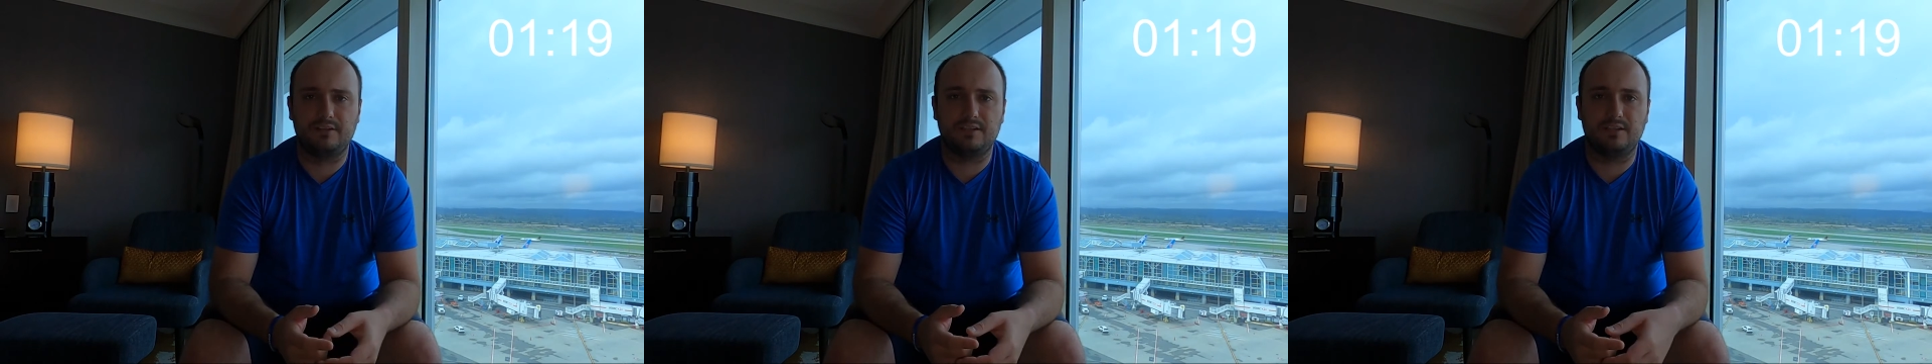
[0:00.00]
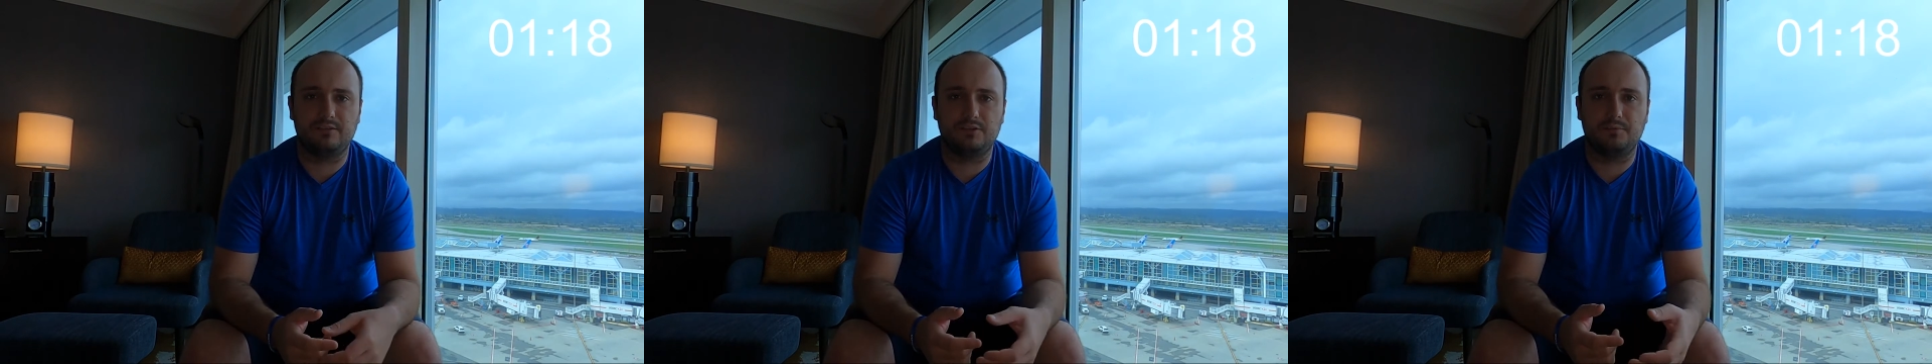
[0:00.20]

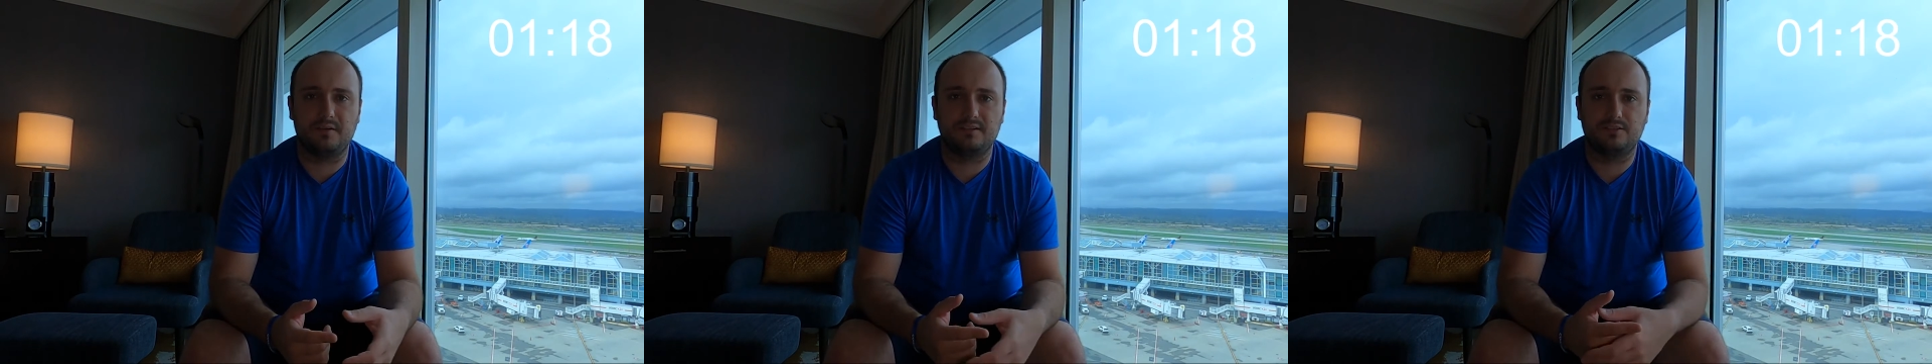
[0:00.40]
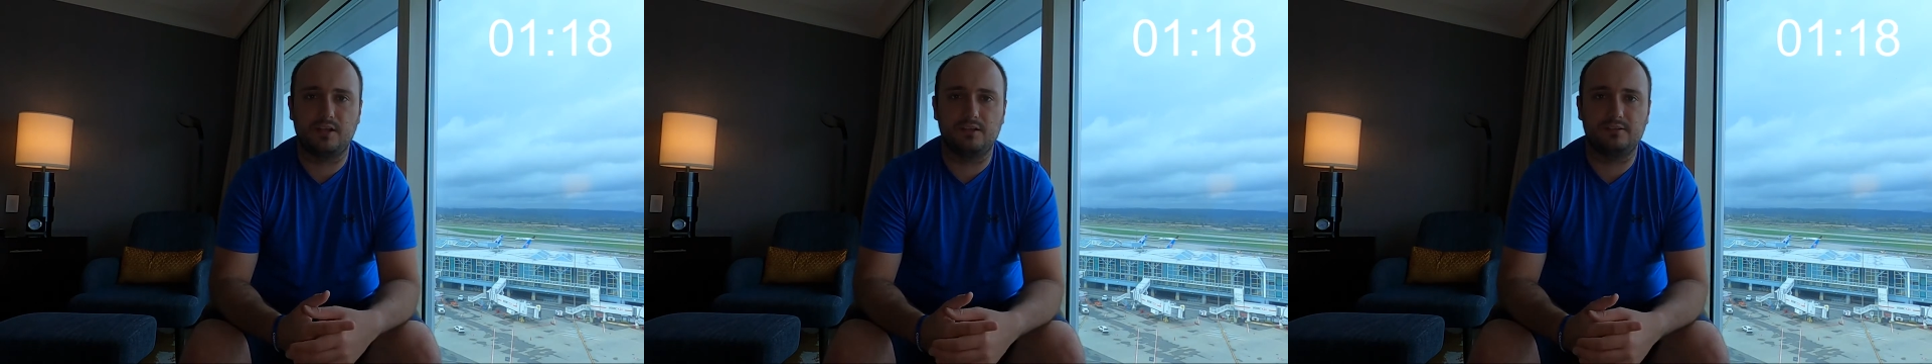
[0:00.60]

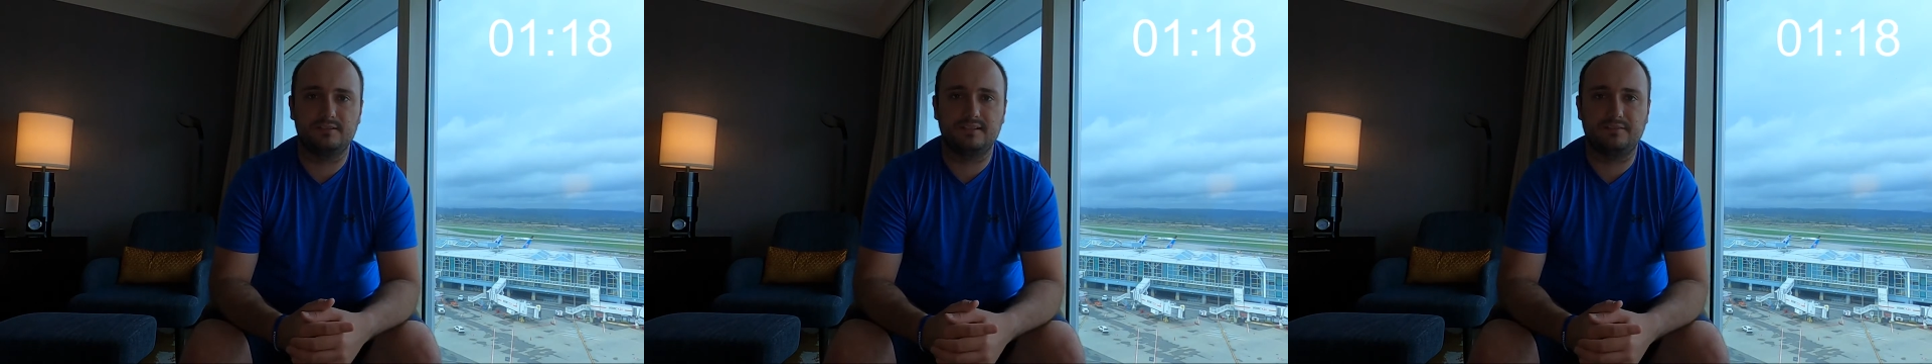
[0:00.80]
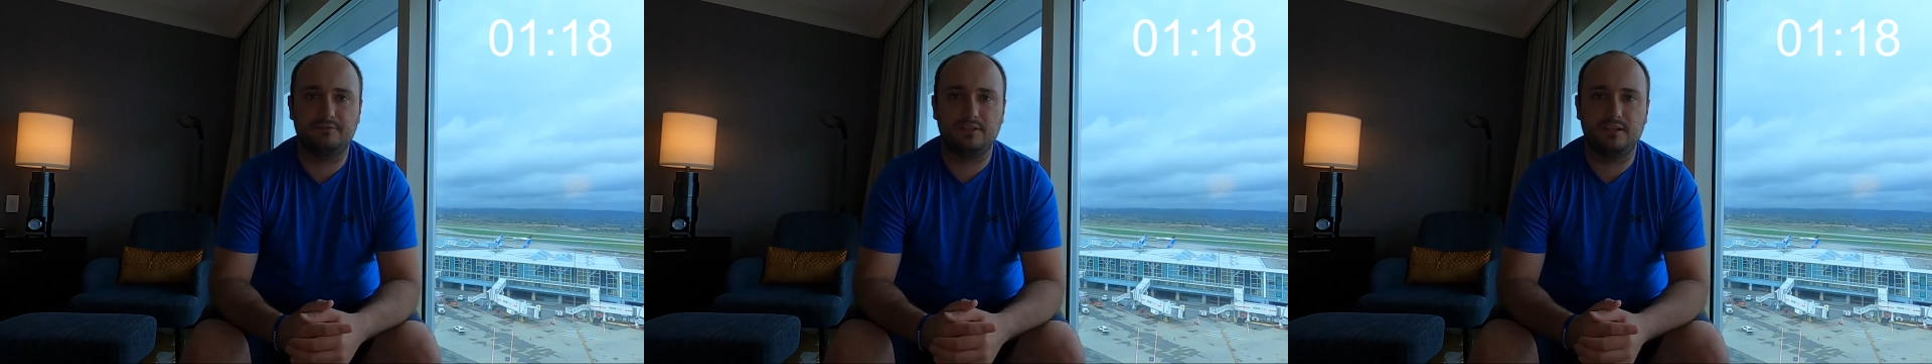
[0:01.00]

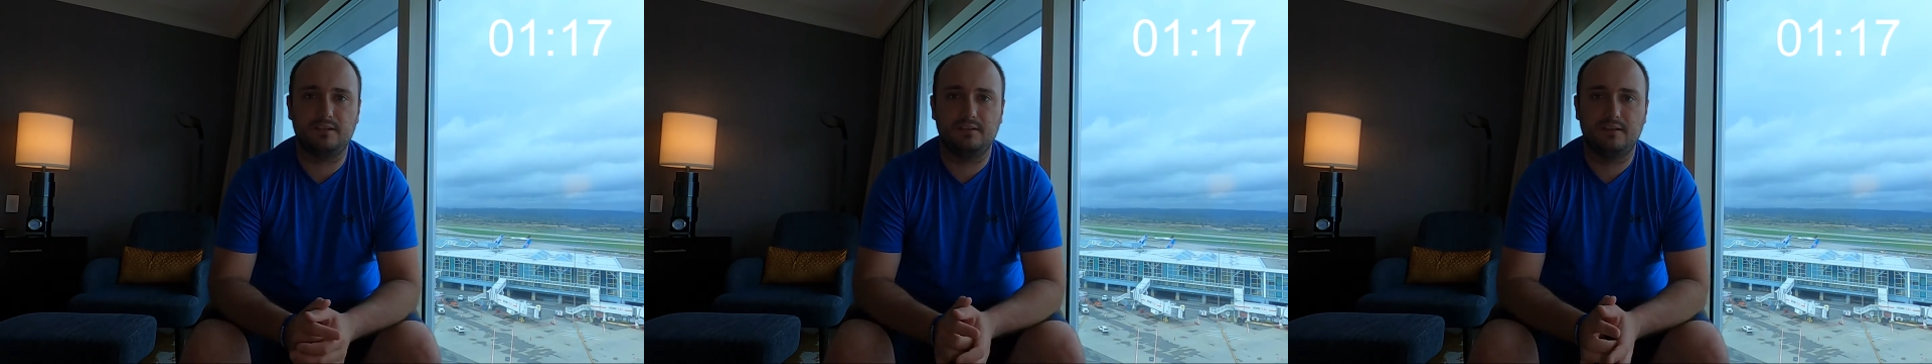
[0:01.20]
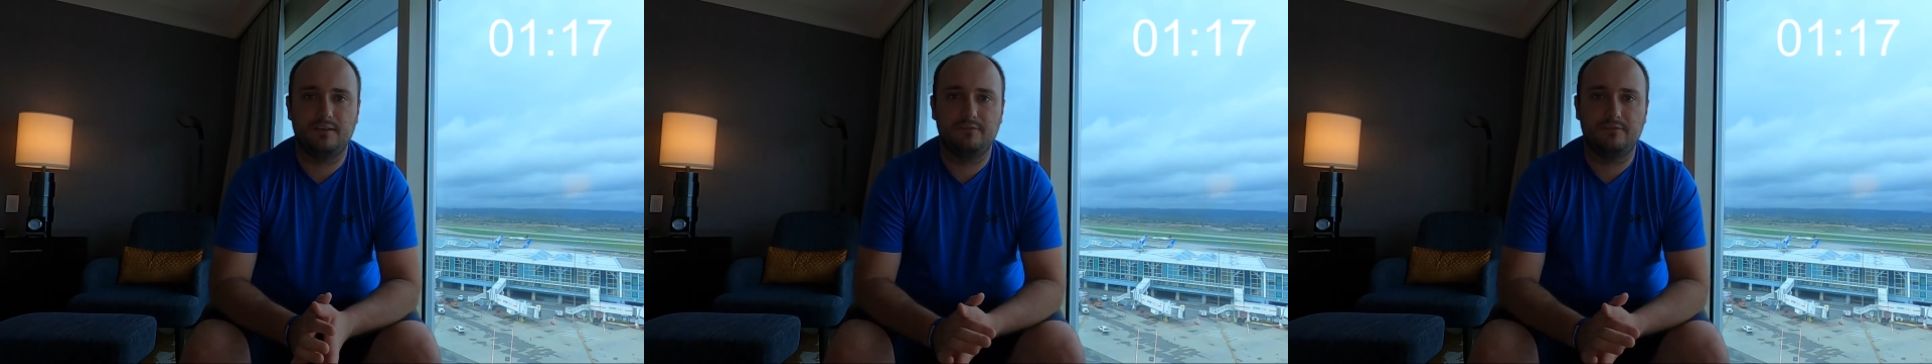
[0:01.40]
$50 every